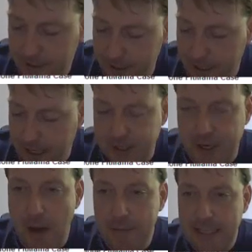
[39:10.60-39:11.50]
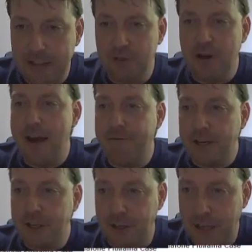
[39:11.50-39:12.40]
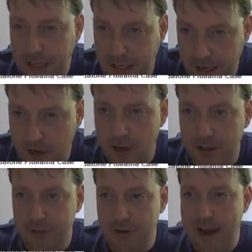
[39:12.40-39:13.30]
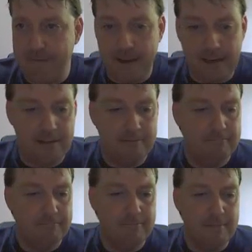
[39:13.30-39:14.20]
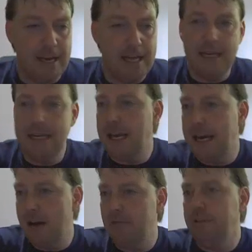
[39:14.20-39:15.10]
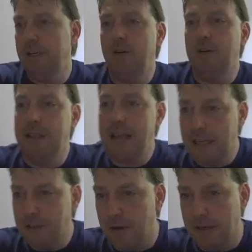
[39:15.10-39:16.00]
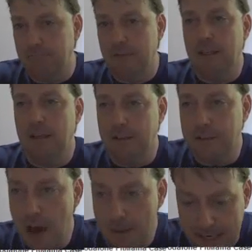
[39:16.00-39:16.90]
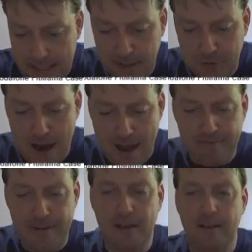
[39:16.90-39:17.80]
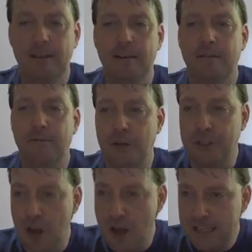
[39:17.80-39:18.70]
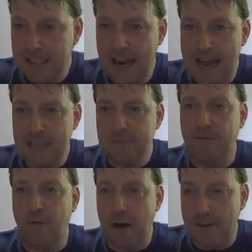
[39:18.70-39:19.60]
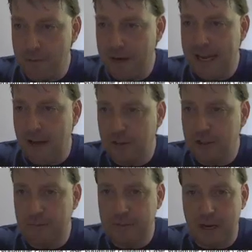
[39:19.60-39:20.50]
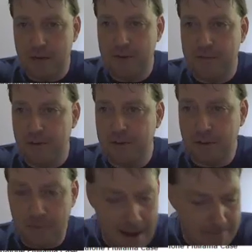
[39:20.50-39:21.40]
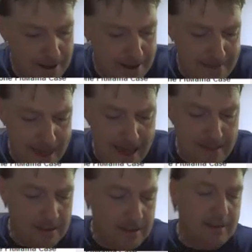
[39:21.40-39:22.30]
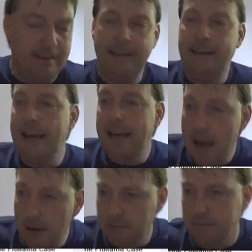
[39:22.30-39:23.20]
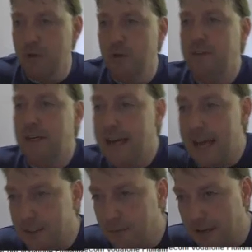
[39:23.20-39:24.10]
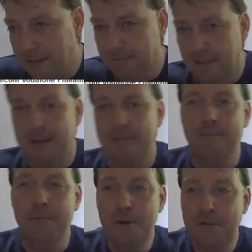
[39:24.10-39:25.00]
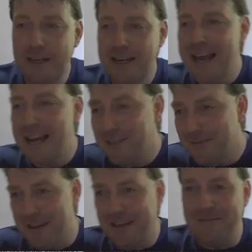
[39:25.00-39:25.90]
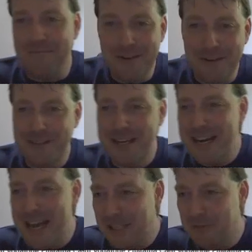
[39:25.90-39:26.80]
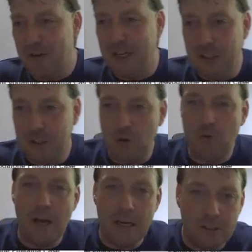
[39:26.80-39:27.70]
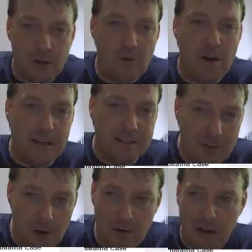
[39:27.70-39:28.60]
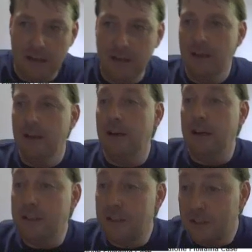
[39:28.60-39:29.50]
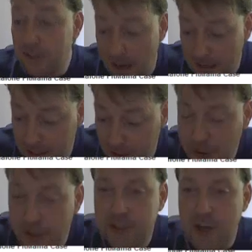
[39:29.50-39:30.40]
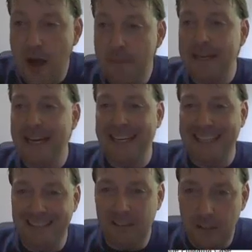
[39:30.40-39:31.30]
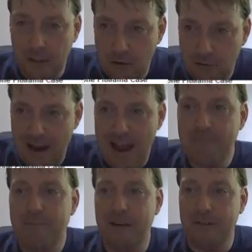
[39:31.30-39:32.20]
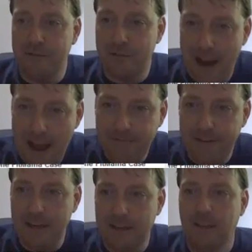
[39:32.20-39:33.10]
you're going to dominate the traffic, you're going to get all the traffic, and then you get out and you go to the next one. Dominate the traffic for as long as it lasts before everybody else jumps on reviews and crap like that. Get out, move to the next one, move to the next one, move to the next one, so on and so on and so on, until you're dominating the crap out of traffic,